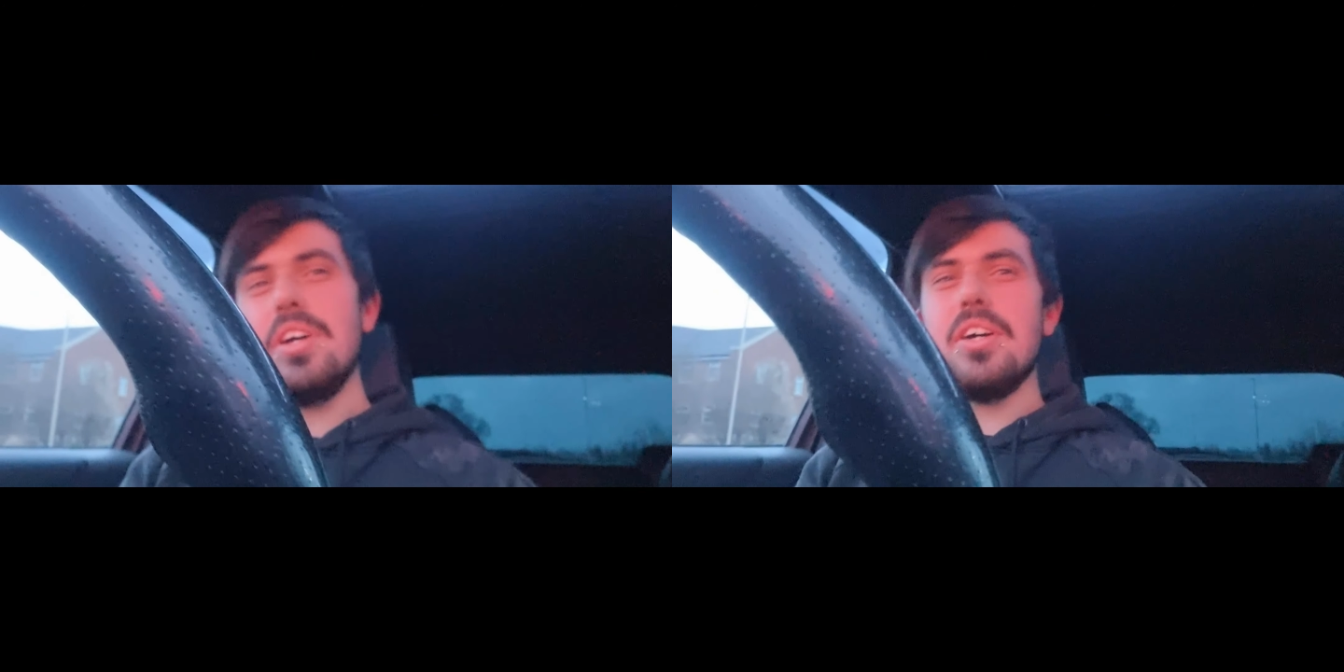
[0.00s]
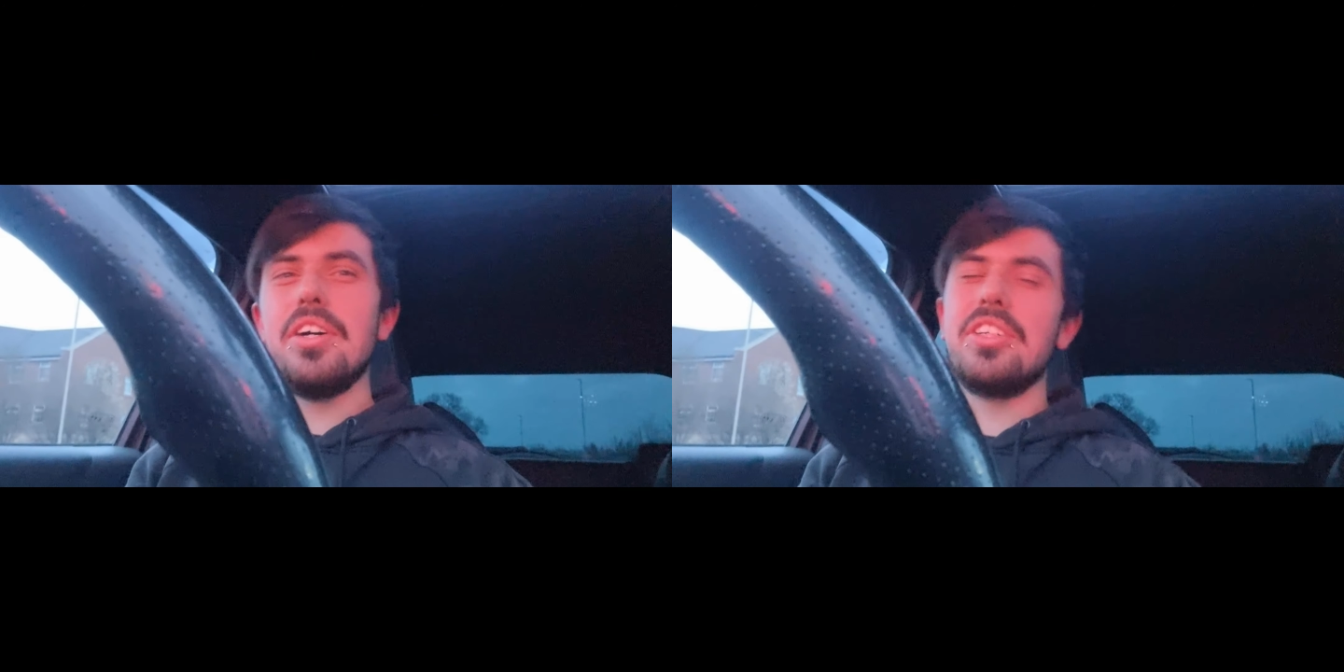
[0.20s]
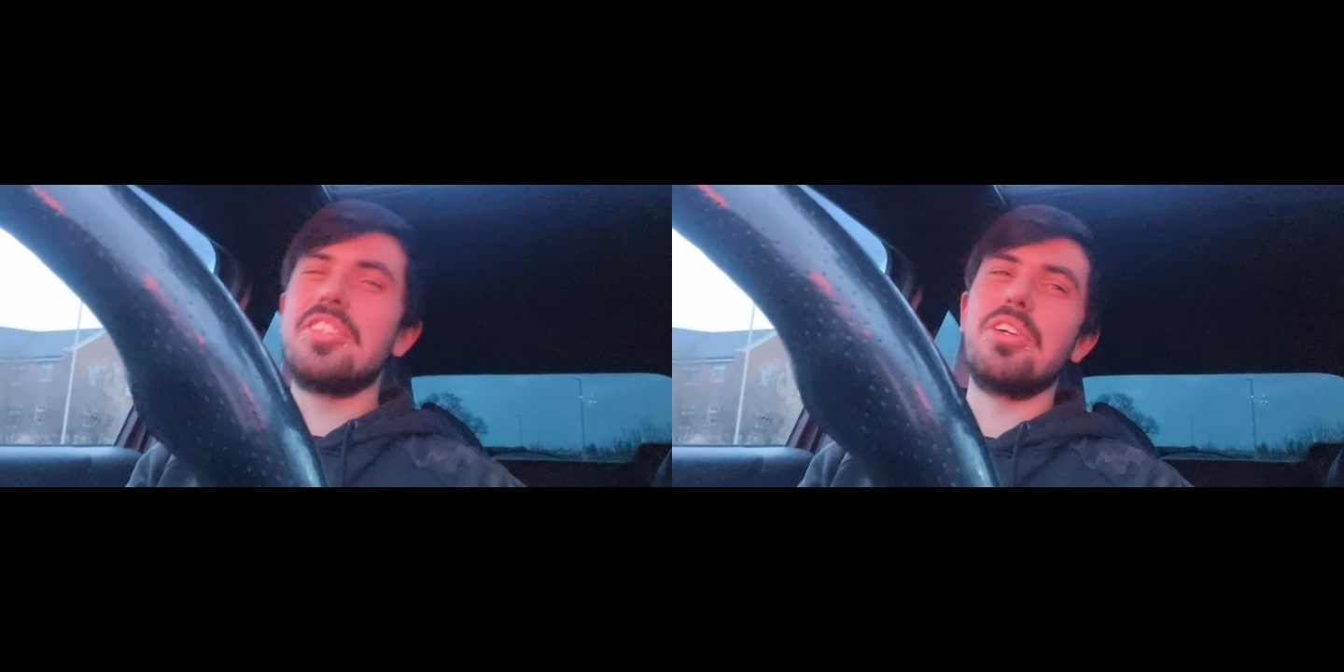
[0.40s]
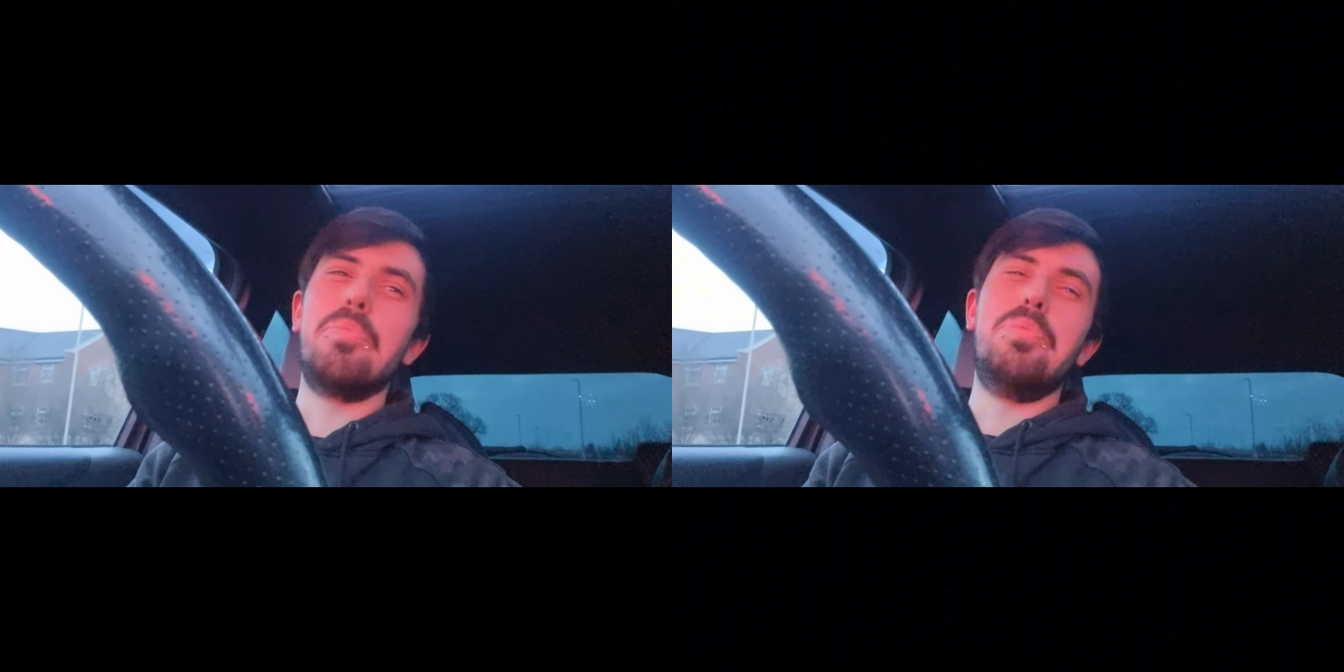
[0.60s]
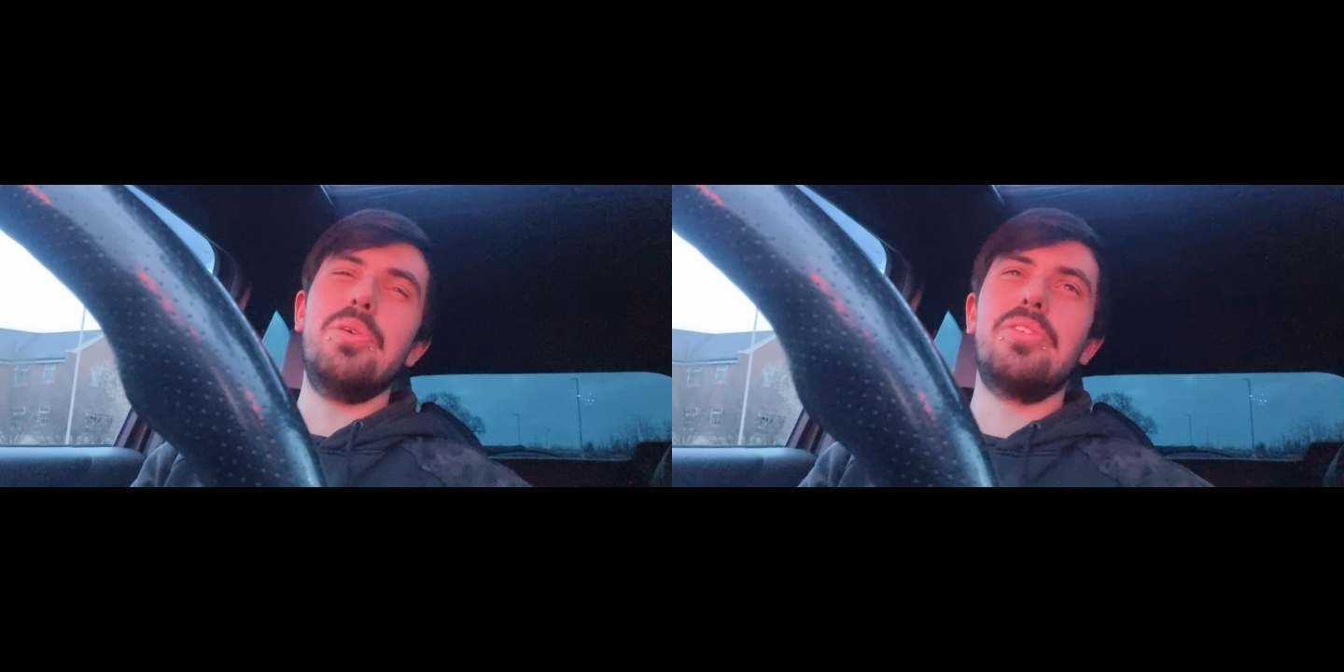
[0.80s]
Oh, it's so
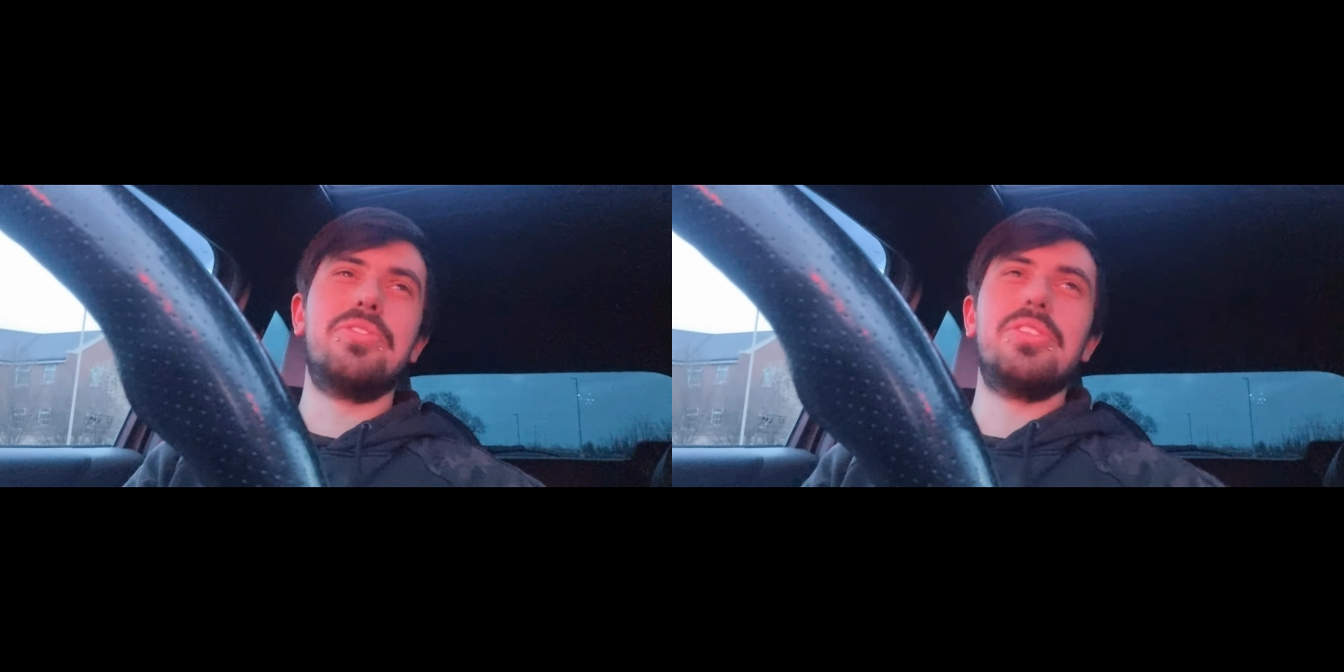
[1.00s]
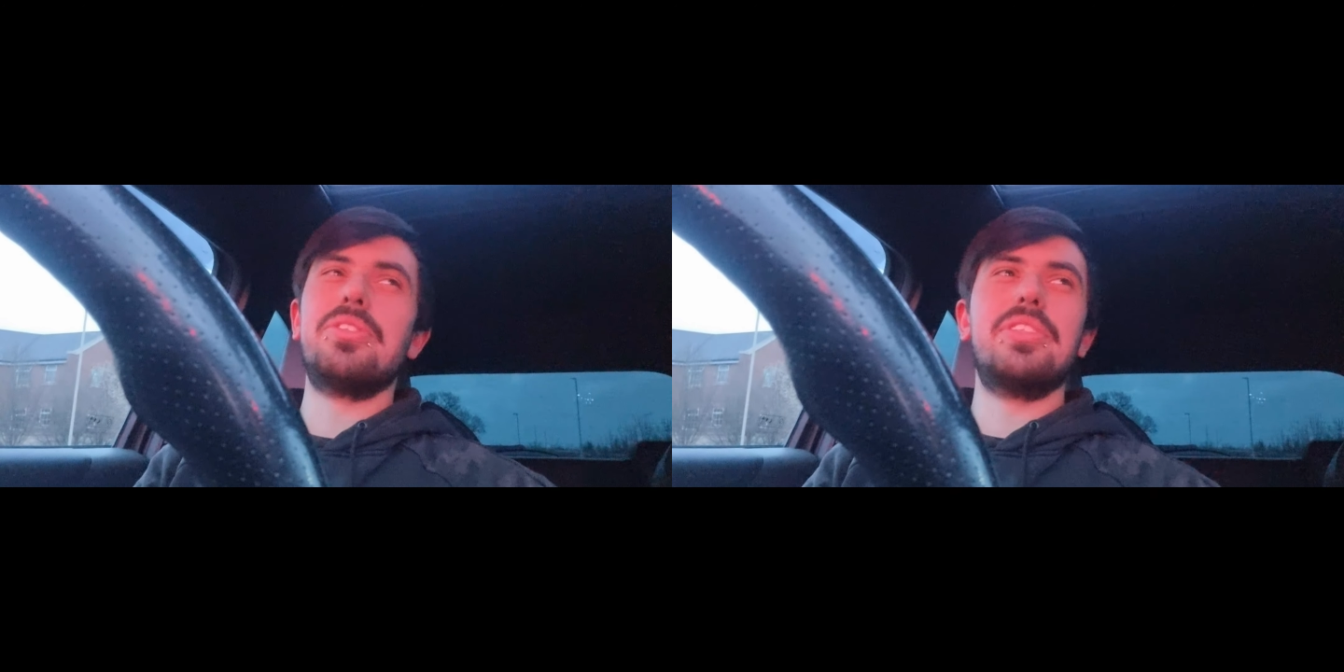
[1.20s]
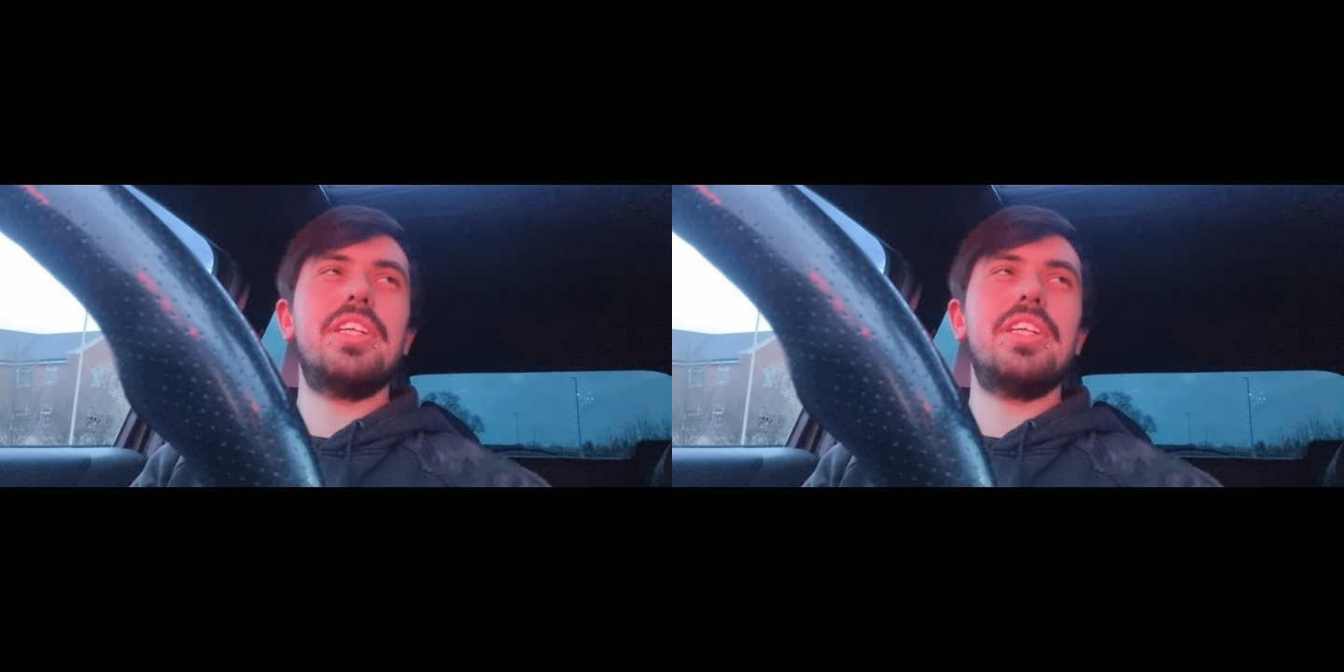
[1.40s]
beautiful.